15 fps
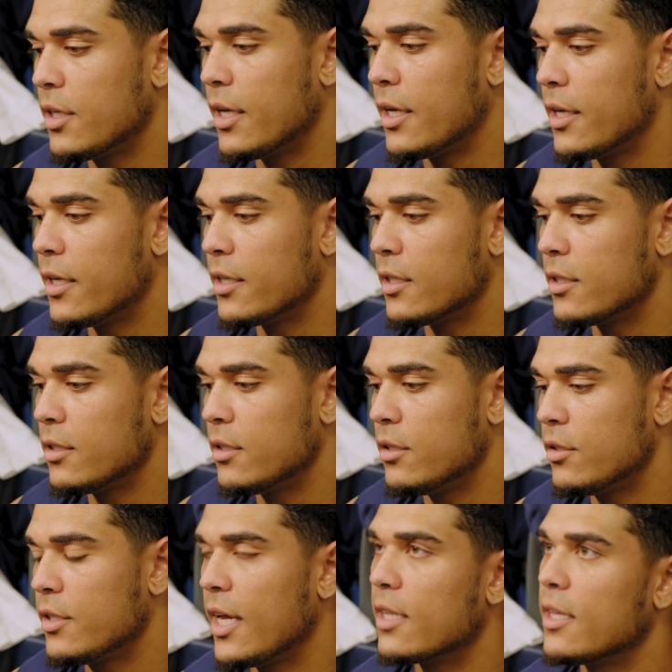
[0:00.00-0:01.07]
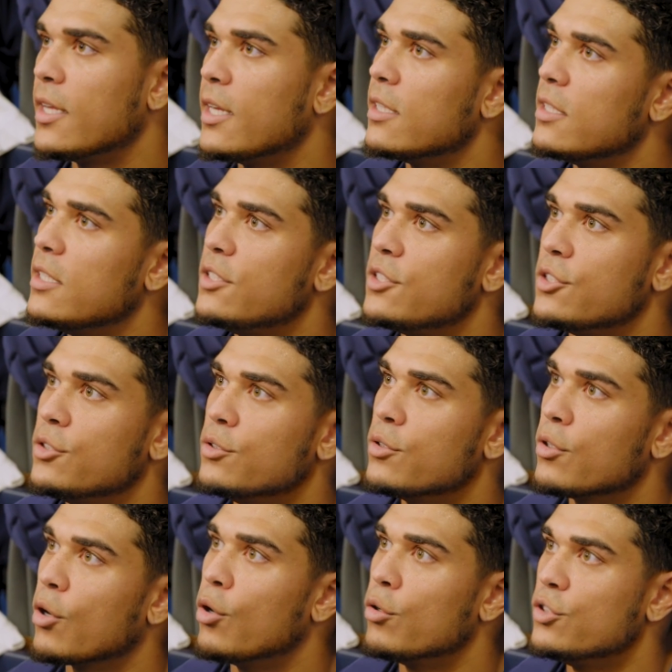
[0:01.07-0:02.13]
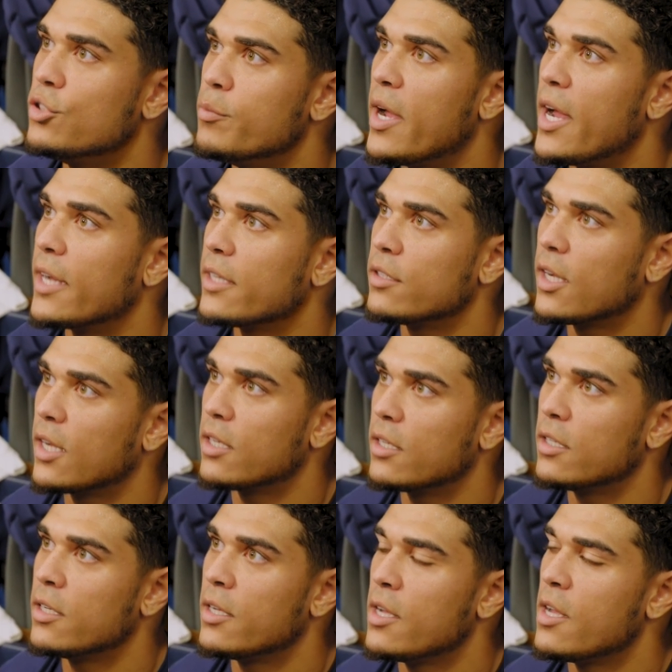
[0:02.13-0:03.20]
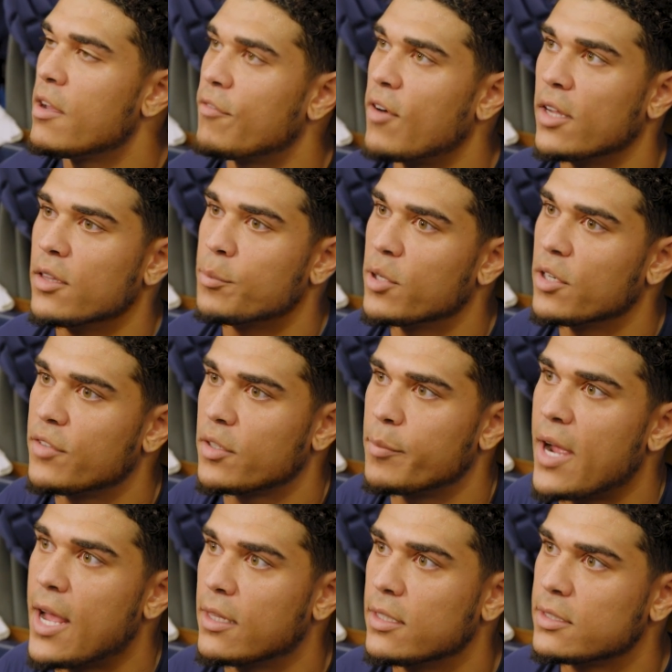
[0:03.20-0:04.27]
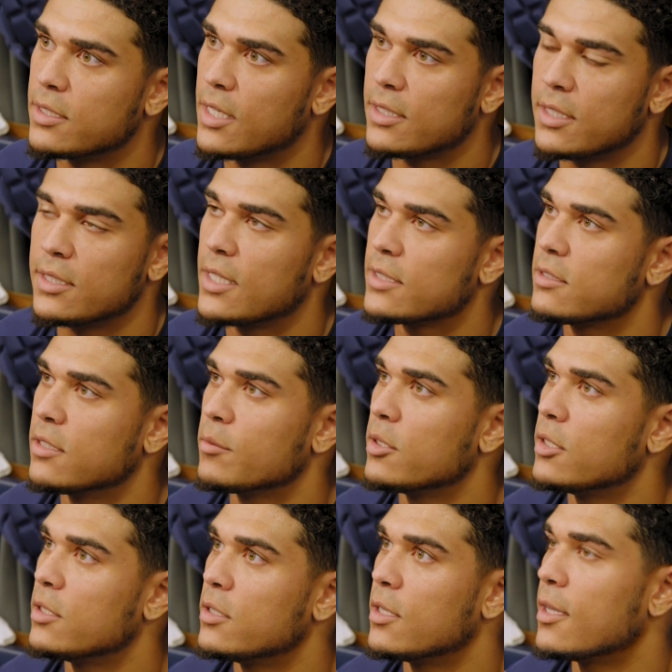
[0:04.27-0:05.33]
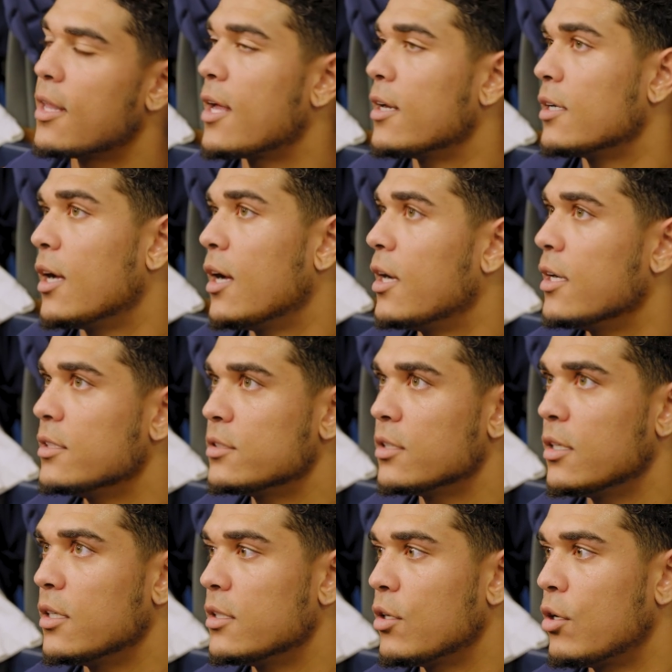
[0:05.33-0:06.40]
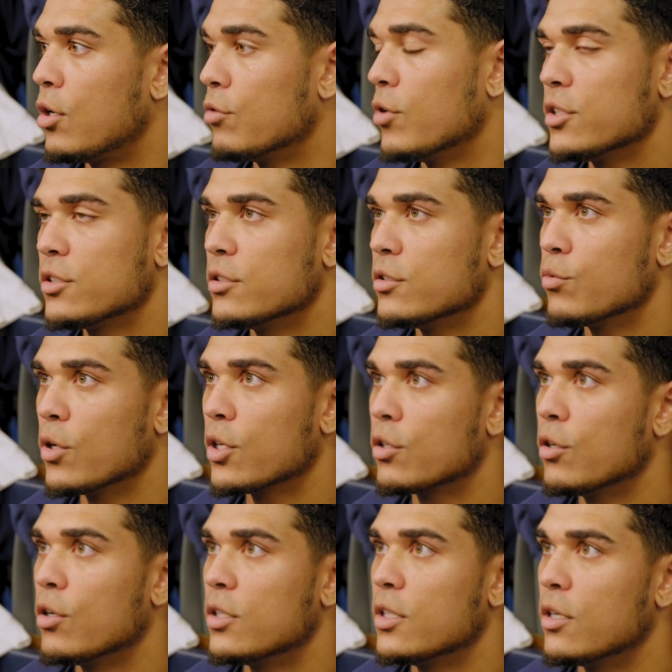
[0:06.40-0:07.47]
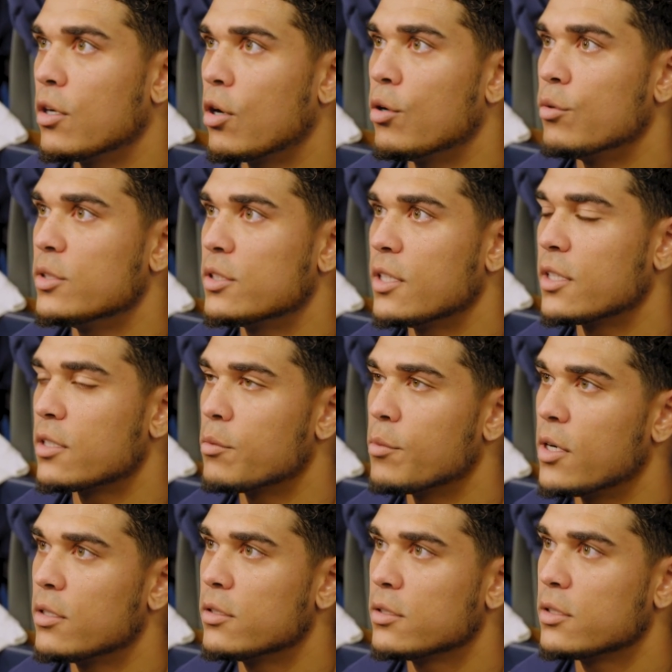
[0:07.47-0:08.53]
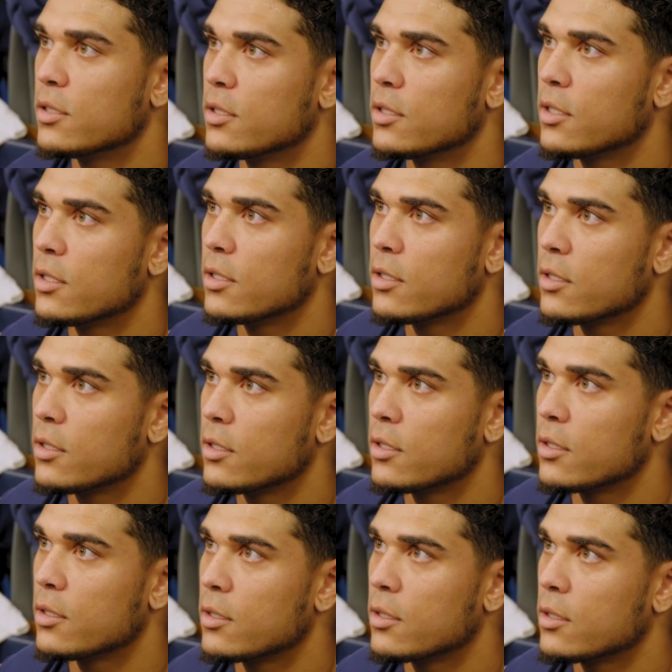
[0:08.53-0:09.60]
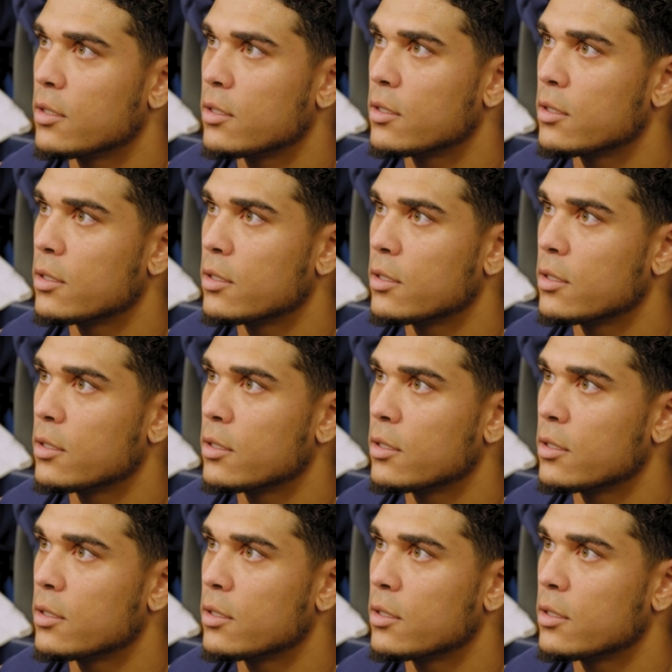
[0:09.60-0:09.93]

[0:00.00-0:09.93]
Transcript: can't let it leash you or hold you back. You gotta find the perfect balance, and I think that's something a lot of guys, all rushers, work on and are always thinking about. Is that something that kind of happened